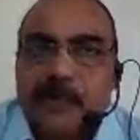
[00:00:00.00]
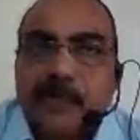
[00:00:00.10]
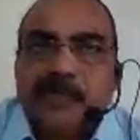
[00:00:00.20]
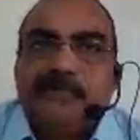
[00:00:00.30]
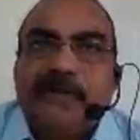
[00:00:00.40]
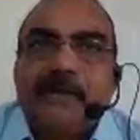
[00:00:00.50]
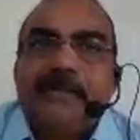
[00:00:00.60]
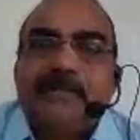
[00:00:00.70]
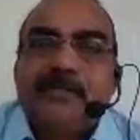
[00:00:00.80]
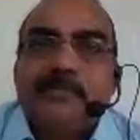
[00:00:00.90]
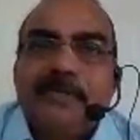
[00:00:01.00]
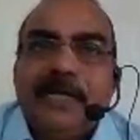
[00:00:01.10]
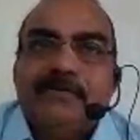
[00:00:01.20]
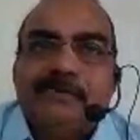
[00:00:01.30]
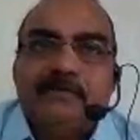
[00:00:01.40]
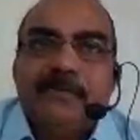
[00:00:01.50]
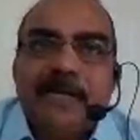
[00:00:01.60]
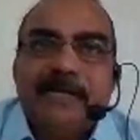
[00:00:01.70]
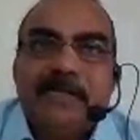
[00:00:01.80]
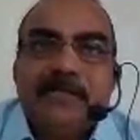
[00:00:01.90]
And the fibers obtained from
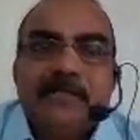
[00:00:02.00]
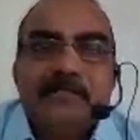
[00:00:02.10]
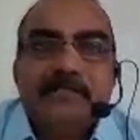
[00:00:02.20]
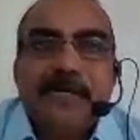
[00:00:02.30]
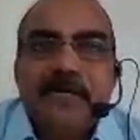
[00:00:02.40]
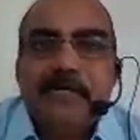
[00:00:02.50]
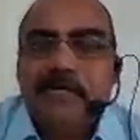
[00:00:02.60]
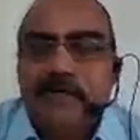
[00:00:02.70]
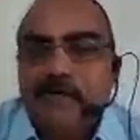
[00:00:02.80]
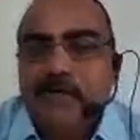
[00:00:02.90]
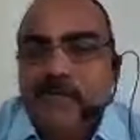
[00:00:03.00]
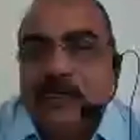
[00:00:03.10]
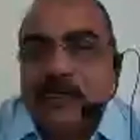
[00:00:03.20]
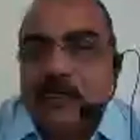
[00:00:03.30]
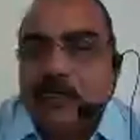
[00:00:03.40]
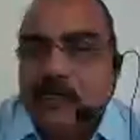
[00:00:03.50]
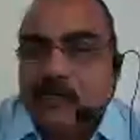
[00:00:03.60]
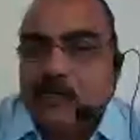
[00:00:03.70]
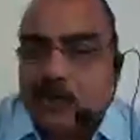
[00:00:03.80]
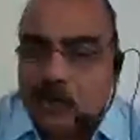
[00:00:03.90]
that is made
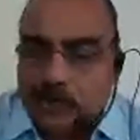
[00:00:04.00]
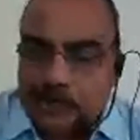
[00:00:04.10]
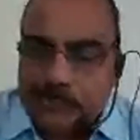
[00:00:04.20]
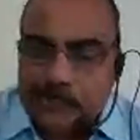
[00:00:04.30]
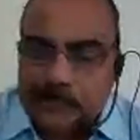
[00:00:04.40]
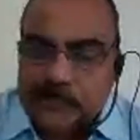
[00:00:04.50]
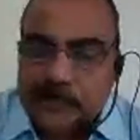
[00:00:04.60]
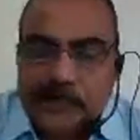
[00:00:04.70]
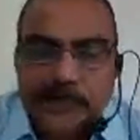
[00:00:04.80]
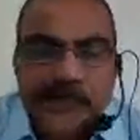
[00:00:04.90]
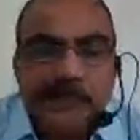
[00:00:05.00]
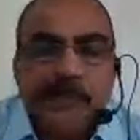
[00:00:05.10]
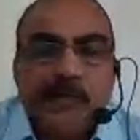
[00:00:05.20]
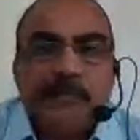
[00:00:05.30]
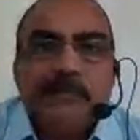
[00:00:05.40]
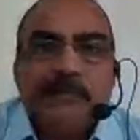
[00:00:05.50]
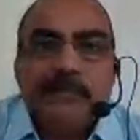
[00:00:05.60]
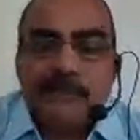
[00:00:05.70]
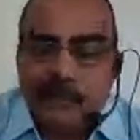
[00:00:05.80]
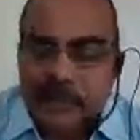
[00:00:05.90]
into rope. And this rope
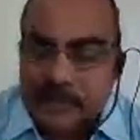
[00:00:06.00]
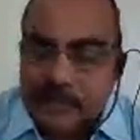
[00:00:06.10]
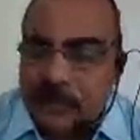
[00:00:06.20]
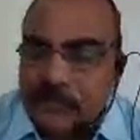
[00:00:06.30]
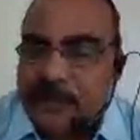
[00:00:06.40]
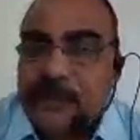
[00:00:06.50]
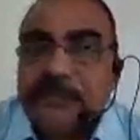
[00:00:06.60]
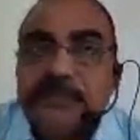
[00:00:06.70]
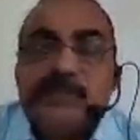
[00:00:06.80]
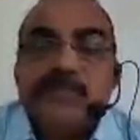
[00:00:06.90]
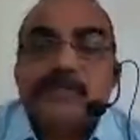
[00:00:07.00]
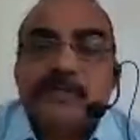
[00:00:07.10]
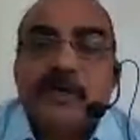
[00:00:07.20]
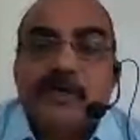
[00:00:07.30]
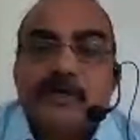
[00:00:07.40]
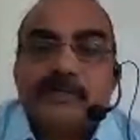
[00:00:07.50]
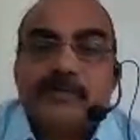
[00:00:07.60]
is very soft and strong.